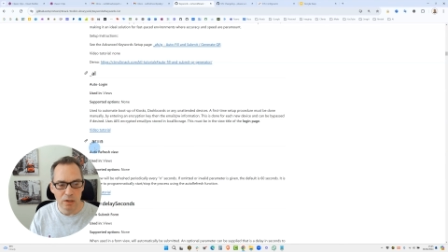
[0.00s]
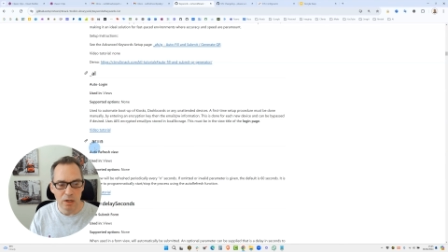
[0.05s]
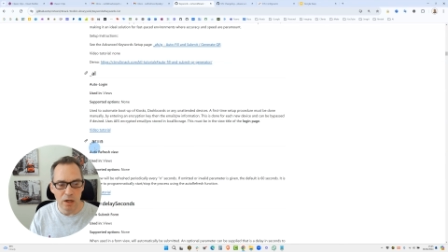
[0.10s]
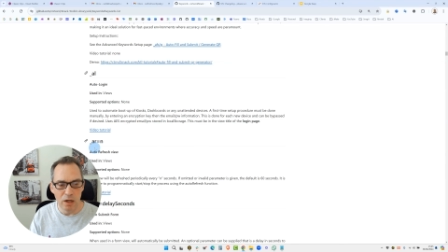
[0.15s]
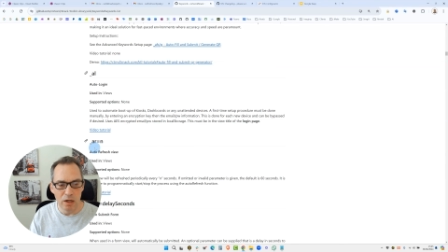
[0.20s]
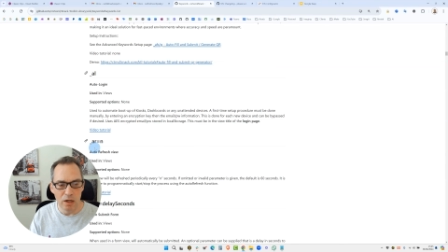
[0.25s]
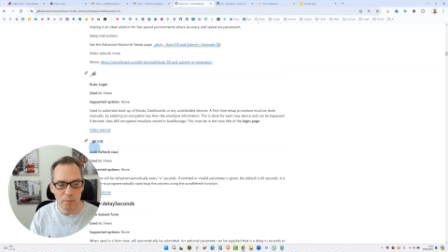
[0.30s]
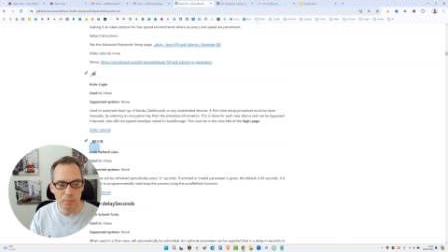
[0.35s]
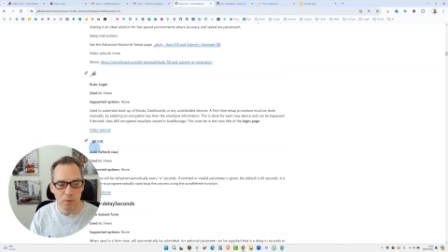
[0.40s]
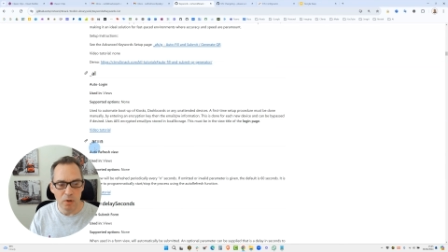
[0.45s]

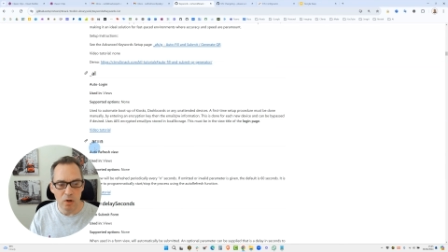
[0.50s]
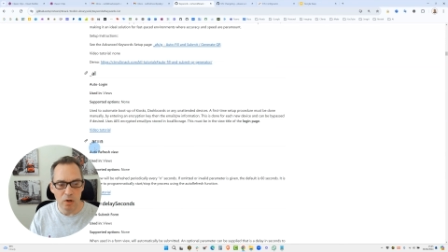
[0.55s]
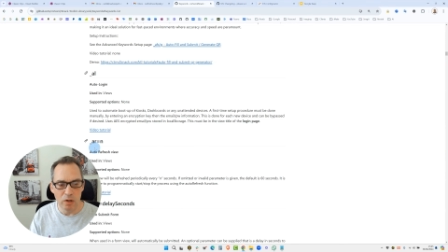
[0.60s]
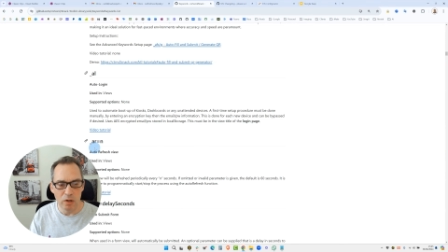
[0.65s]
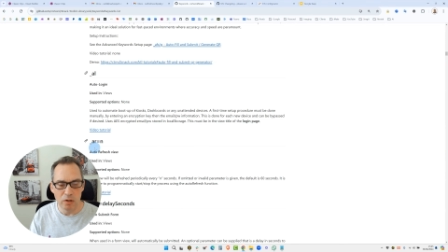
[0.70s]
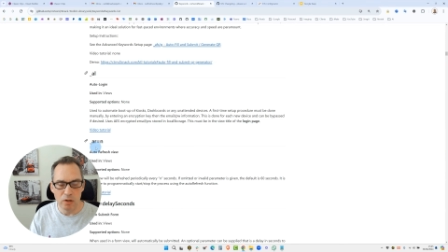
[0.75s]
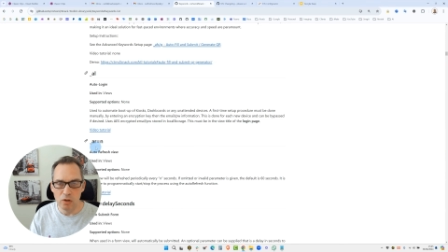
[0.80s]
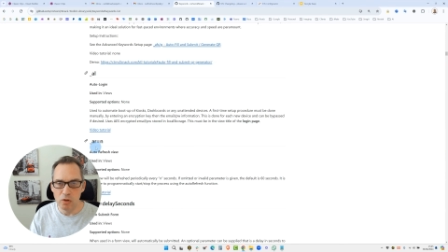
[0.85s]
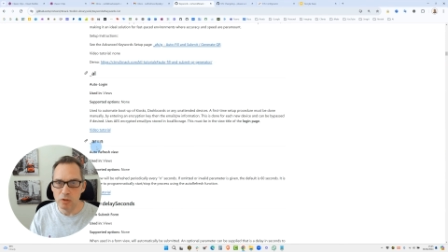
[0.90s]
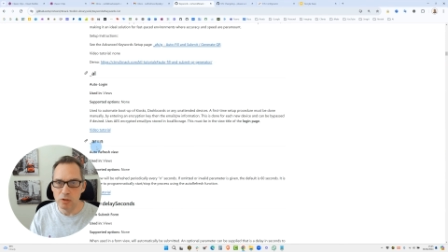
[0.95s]
um,
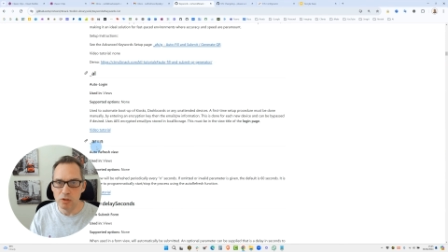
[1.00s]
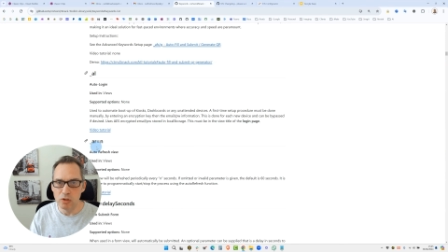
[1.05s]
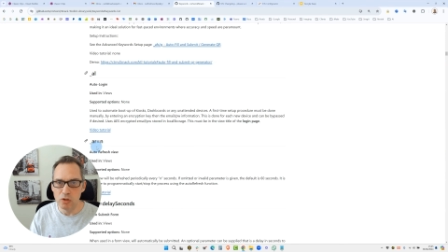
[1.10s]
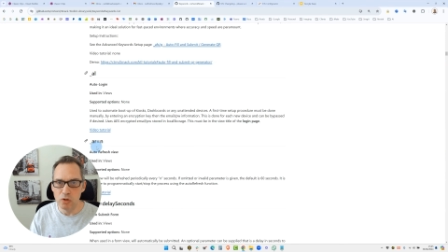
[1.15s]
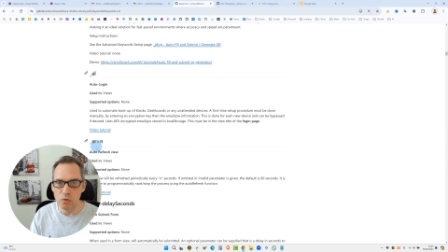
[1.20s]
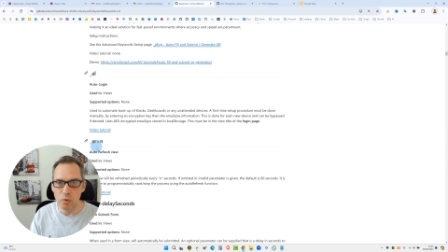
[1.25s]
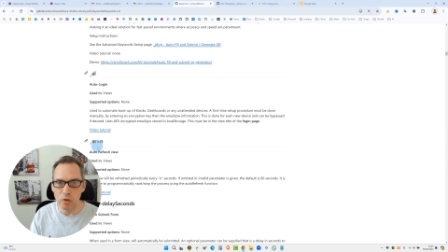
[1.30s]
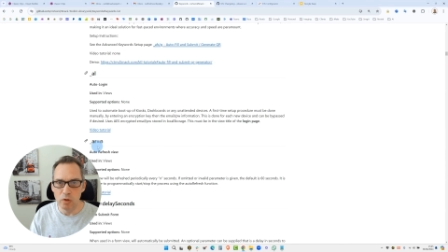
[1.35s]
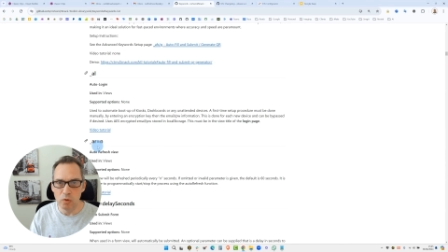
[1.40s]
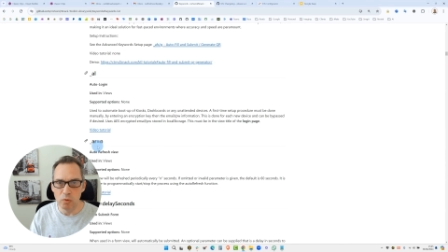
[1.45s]
you can
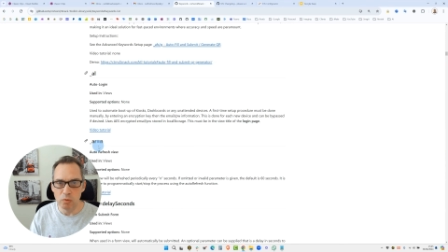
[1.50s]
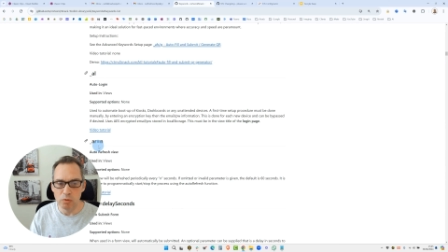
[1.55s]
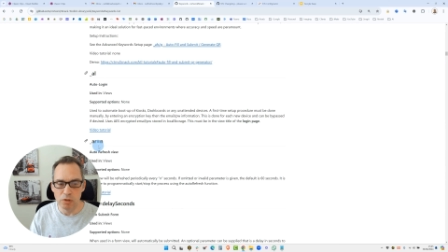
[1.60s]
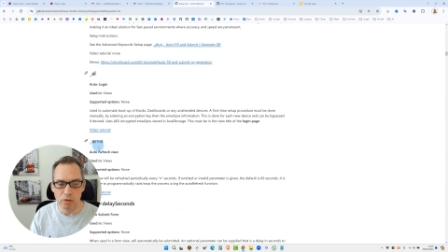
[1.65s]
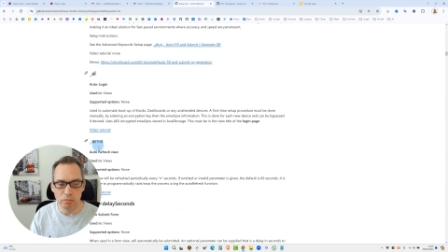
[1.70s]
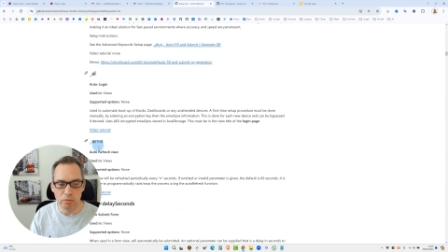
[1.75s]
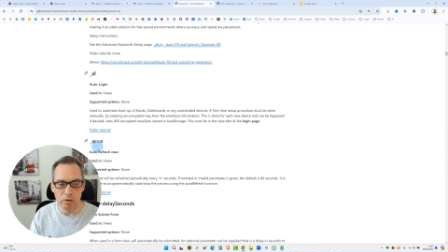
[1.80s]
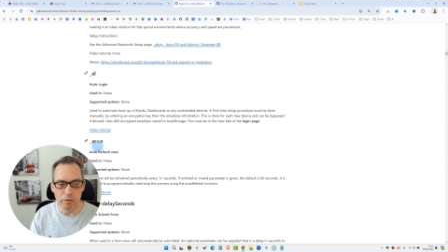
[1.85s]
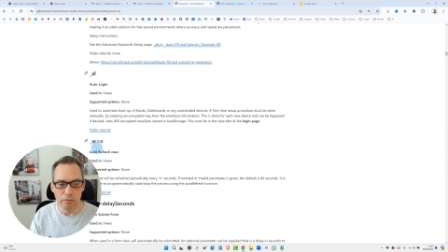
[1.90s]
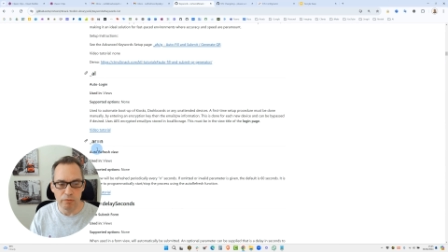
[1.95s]
do an
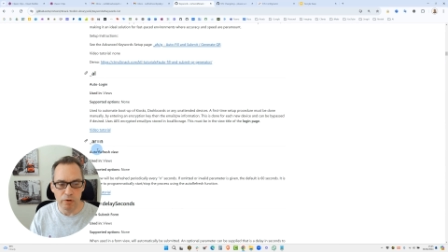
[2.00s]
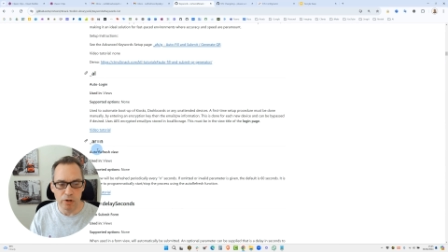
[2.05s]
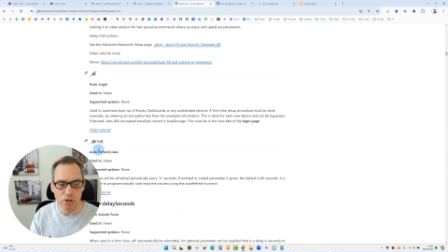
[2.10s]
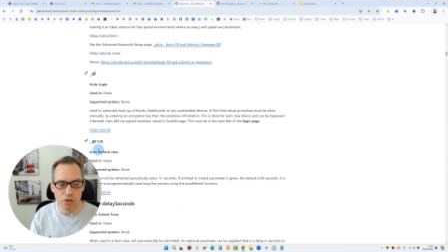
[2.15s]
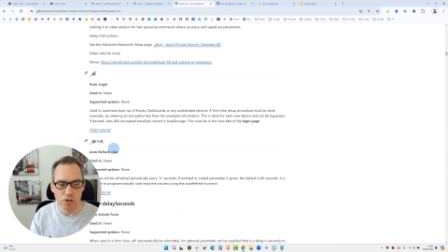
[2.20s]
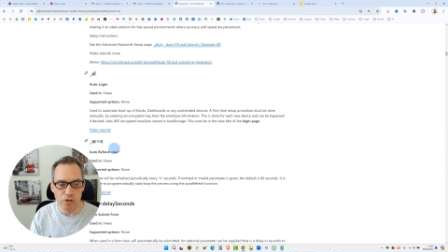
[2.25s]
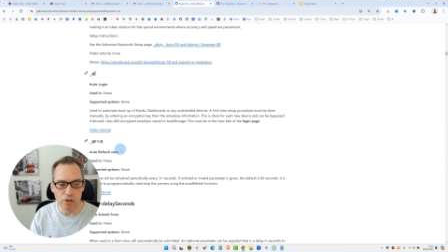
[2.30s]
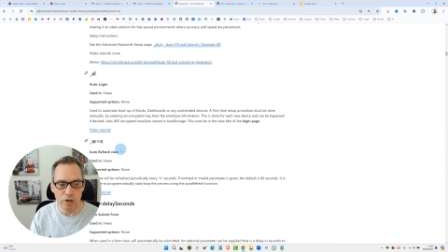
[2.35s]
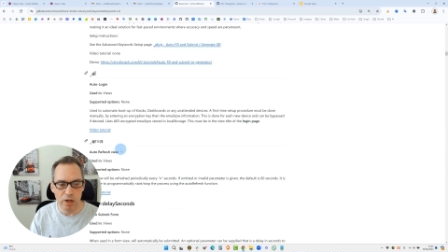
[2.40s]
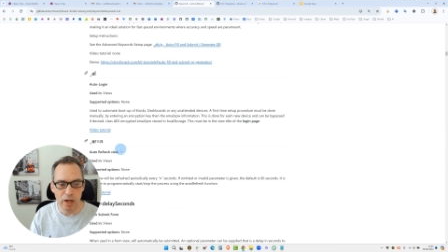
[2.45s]
auto refresh.